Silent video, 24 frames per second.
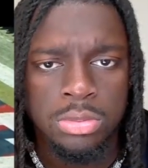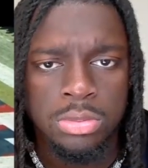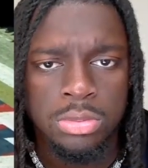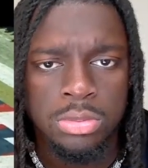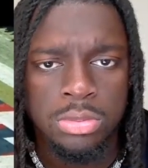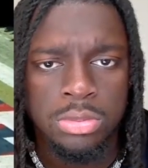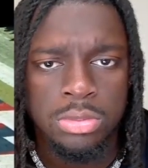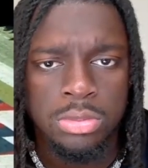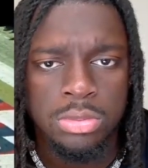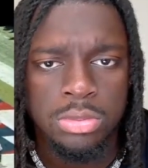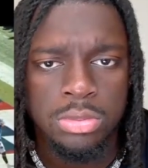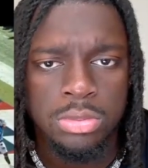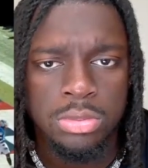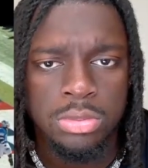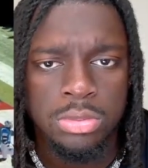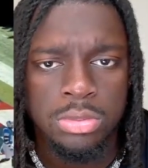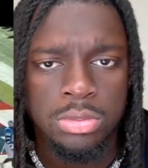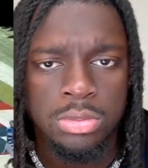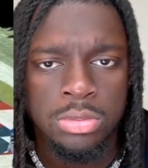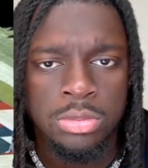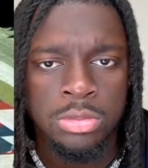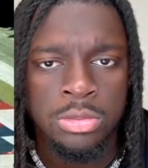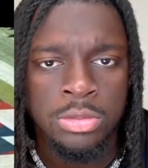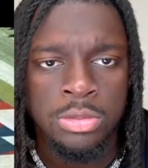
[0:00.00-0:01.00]
They're going to have
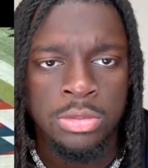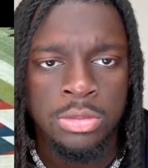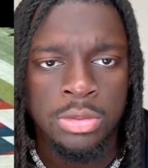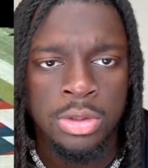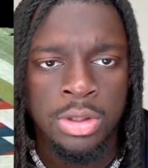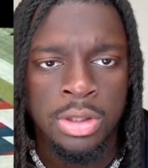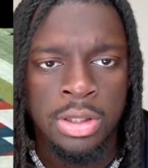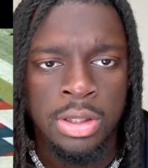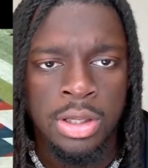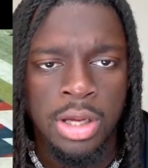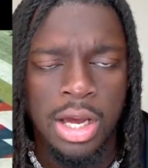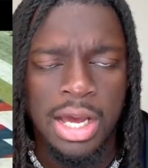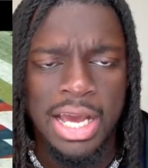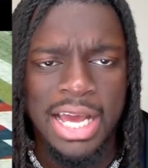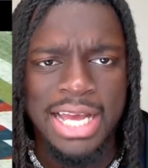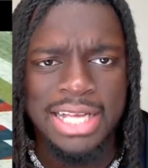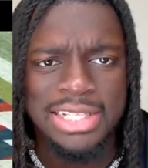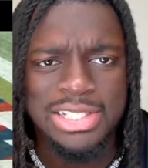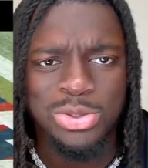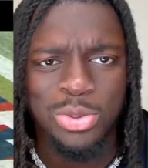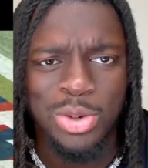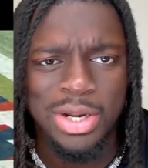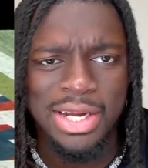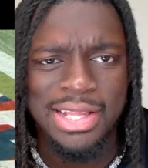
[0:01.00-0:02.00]
intentional grounding. Oh,
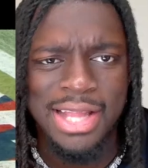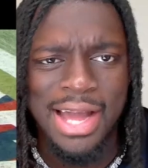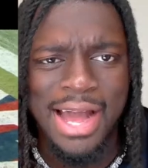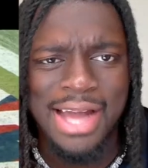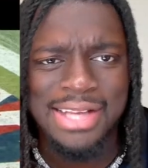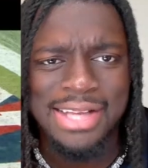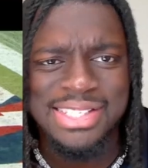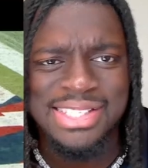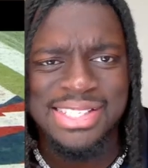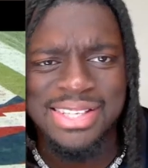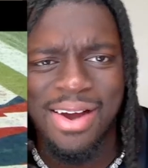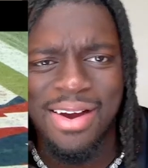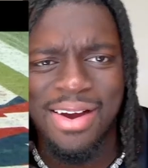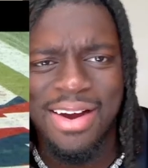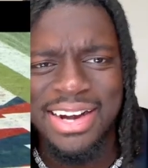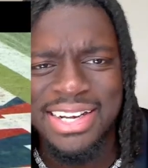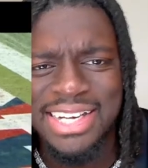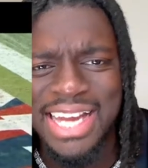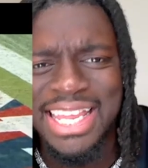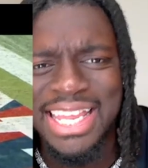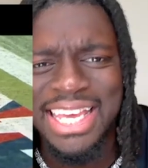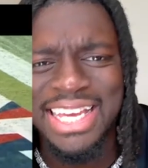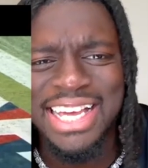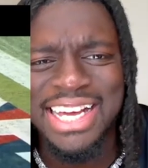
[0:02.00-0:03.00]
and 29 in the start.
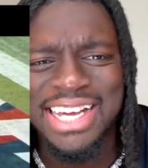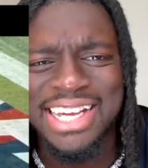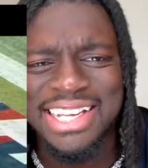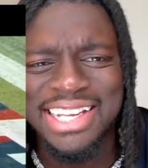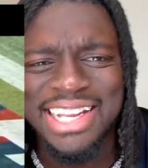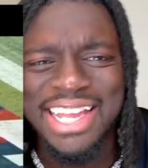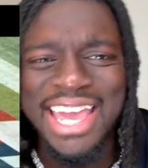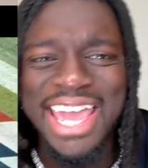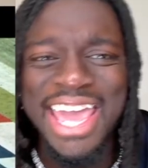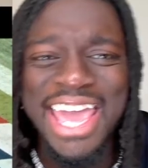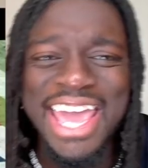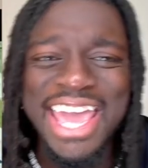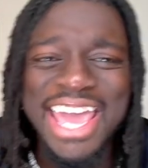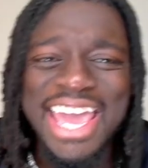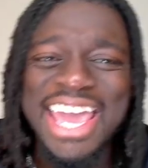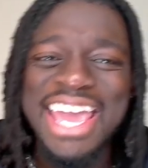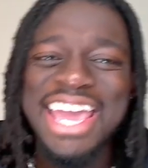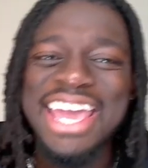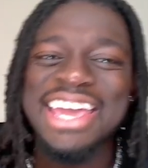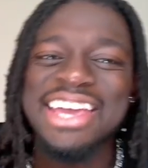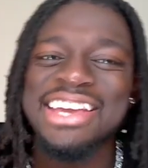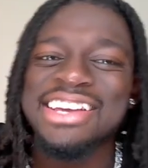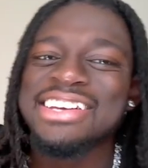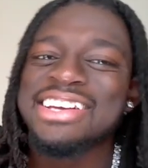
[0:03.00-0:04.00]

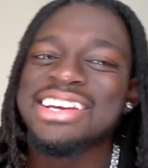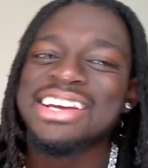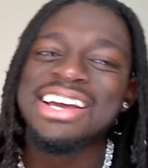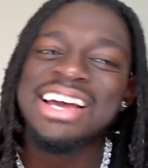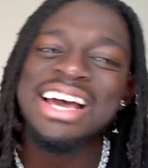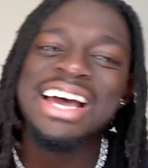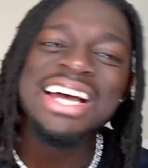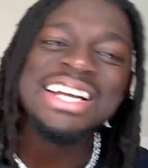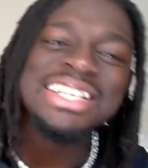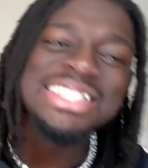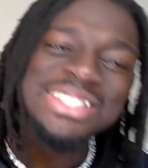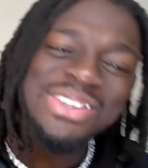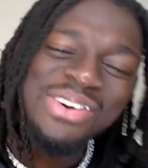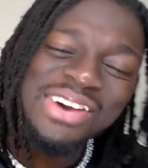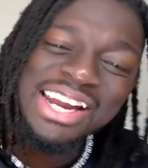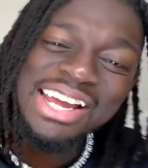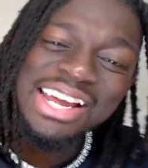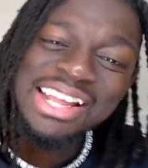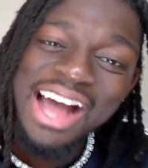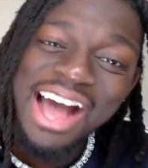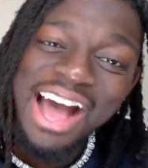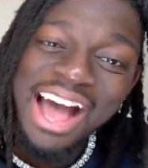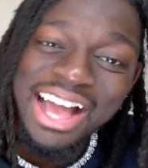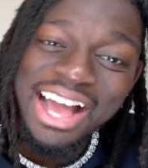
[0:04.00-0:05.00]
clean.
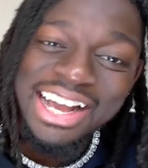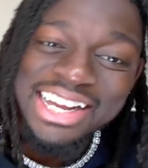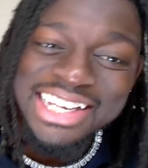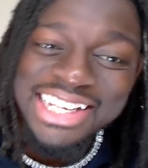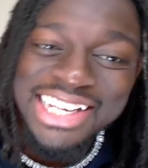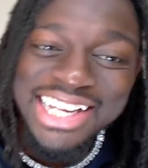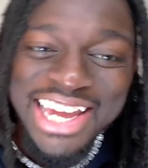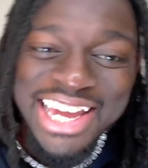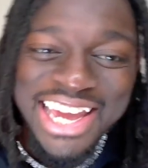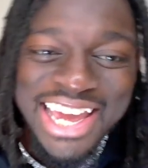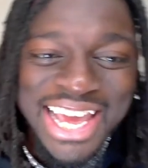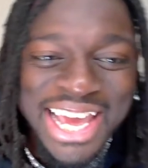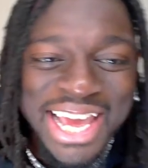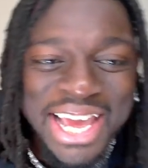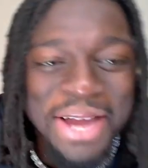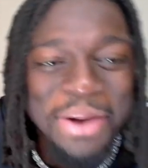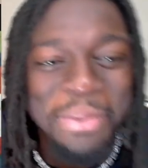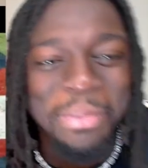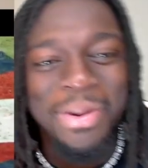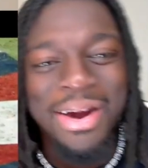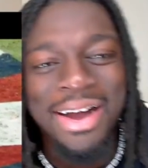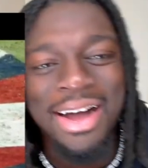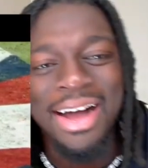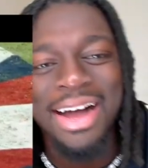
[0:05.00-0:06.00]
29
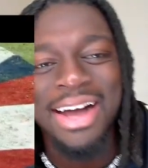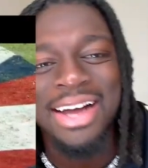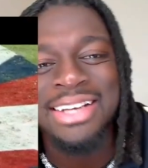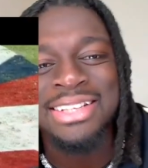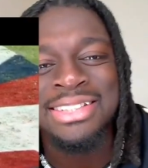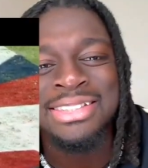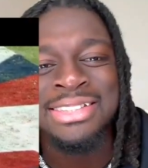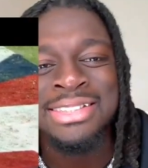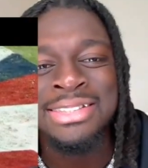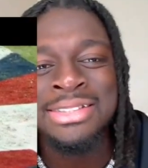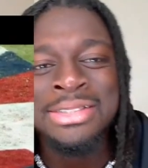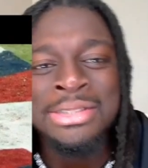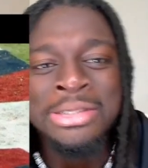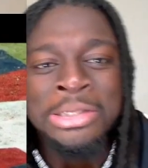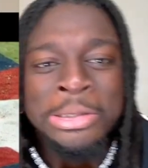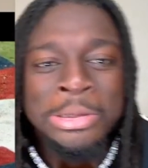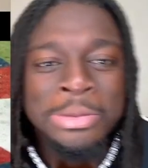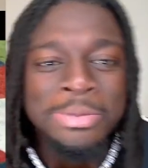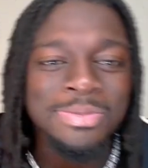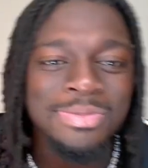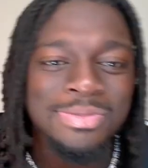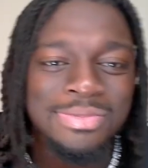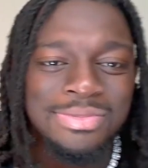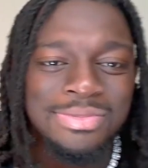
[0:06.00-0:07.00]
clean, bro.